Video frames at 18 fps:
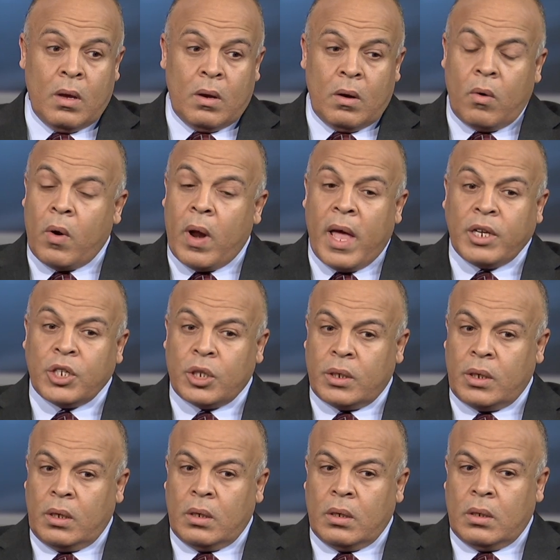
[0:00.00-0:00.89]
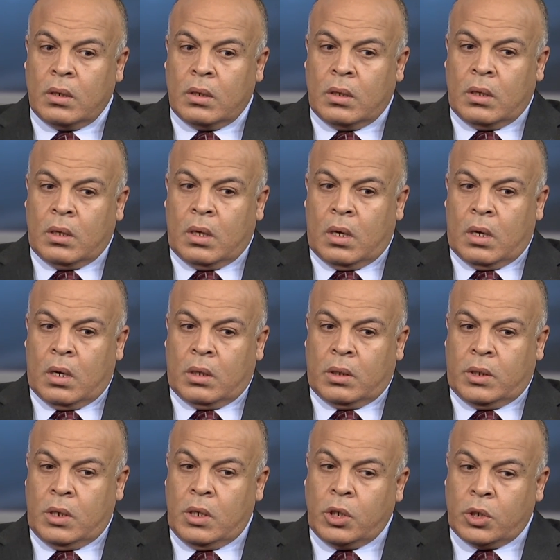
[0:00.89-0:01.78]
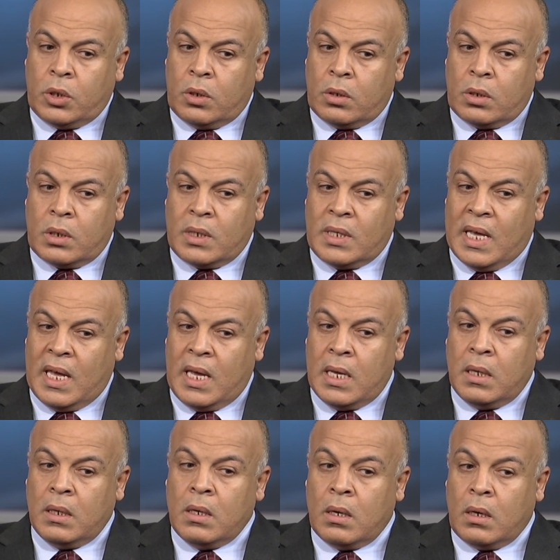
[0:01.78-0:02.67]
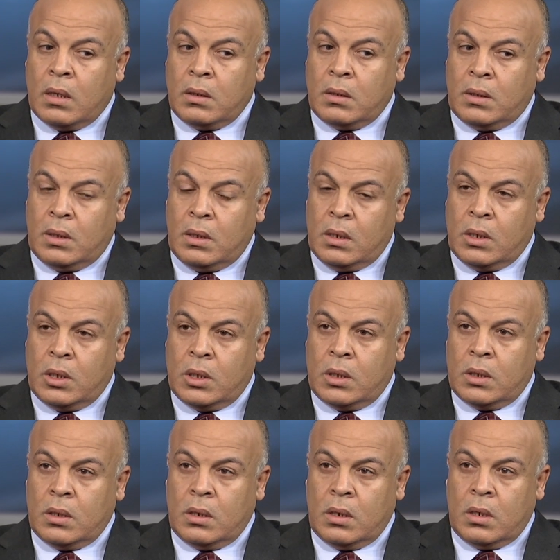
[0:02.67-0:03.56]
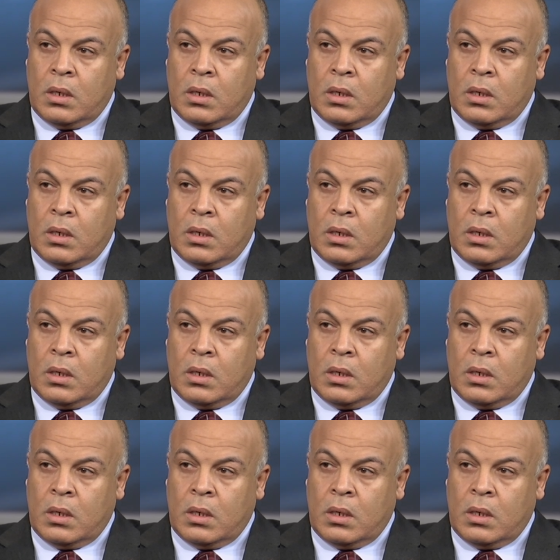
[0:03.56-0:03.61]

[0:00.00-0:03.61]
Well, actually, teachers cannot teach